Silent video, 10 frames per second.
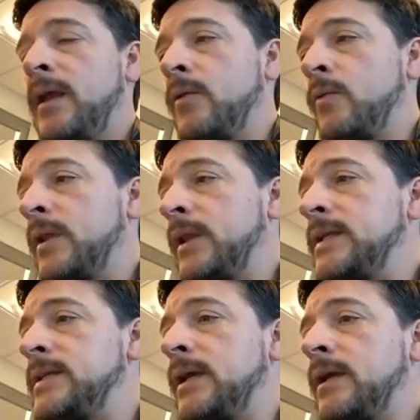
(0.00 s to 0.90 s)
it
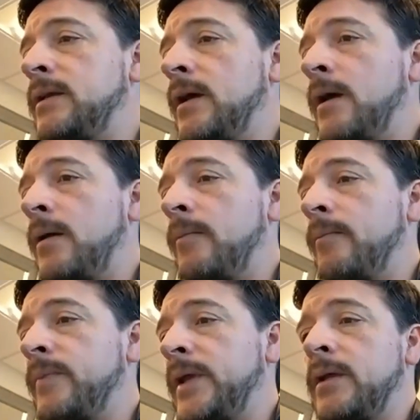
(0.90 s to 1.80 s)
really did
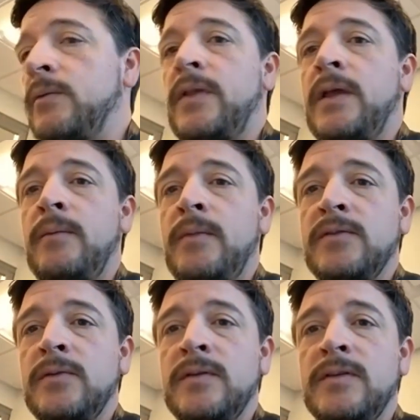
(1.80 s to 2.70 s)
begin with him.
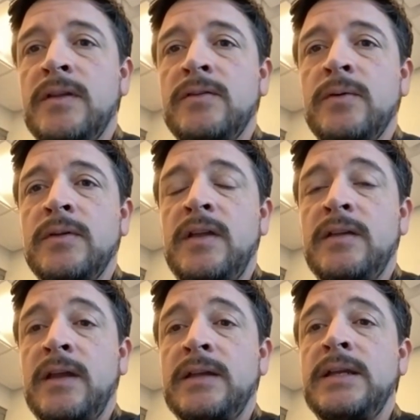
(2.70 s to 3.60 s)
This was
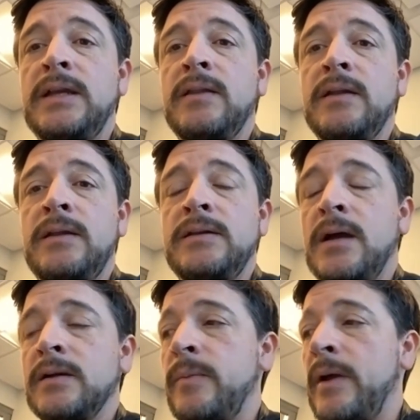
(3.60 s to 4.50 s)
his idea that he
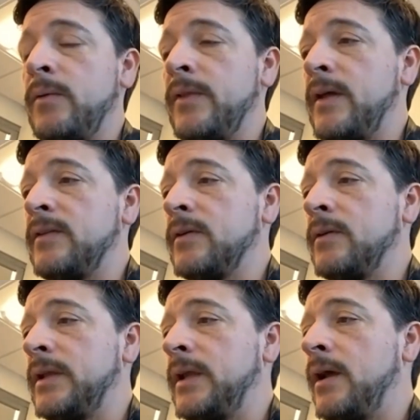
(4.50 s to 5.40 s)
talked about with us
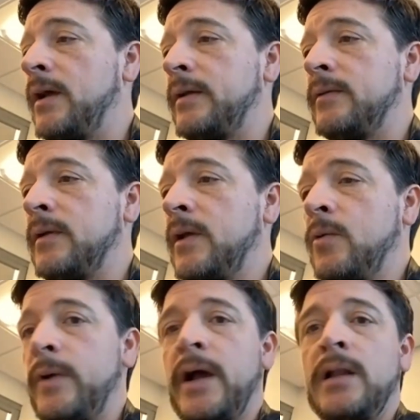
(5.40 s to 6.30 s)
early on, and
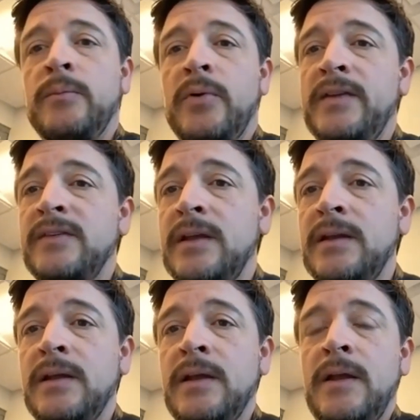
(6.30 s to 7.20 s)
we all embraced
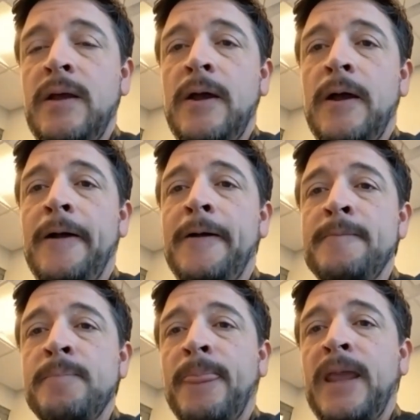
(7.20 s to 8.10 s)
it.
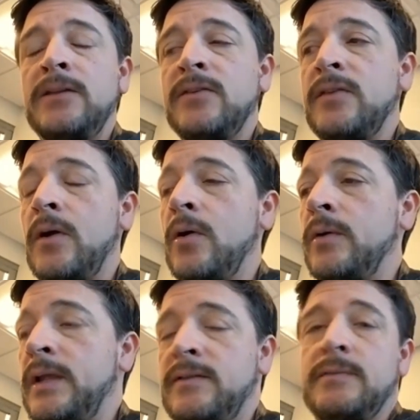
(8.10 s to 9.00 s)
And
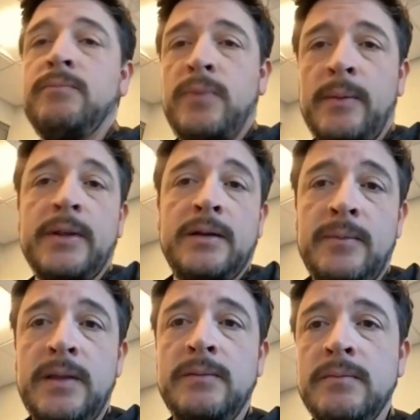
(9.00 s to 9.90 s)
so he's probably going to
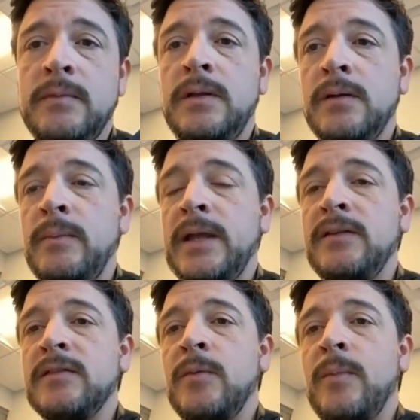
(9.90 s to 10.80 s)
be
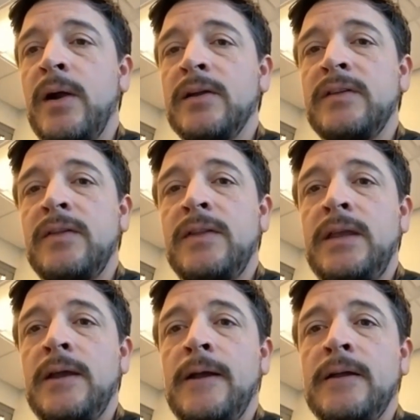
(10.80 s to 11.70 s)
making some remarks at
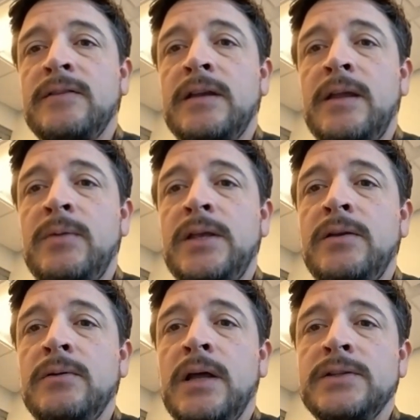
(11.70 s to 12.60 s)
the Ascend
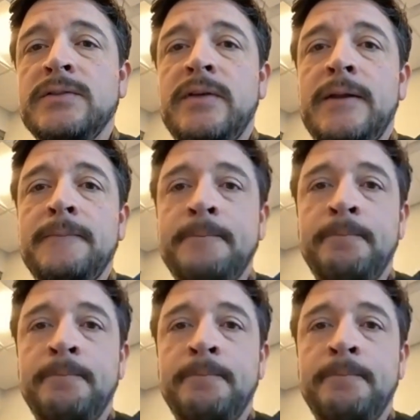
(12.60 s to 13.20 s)
ABQ launch event.